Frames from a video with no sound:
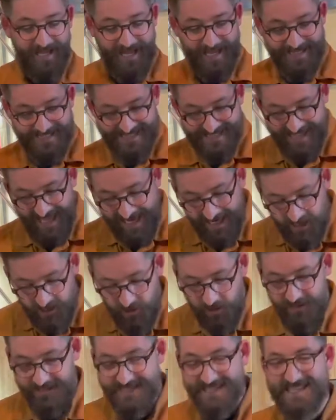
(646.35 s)
It's then
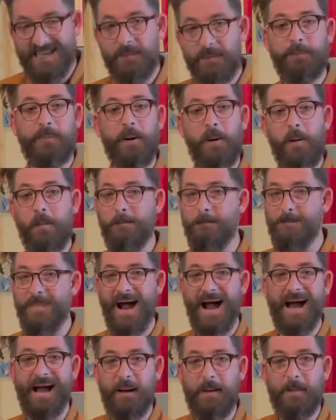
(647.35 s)
got a simple
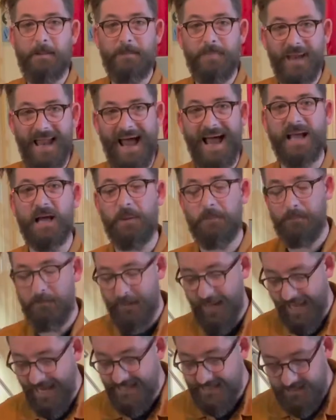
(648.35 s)
matte black
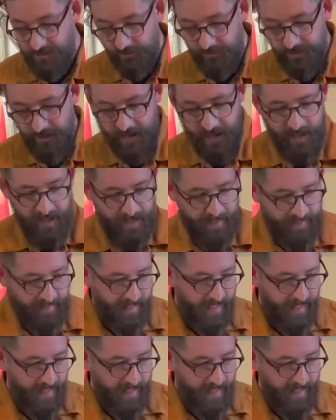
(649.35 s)
paint on there.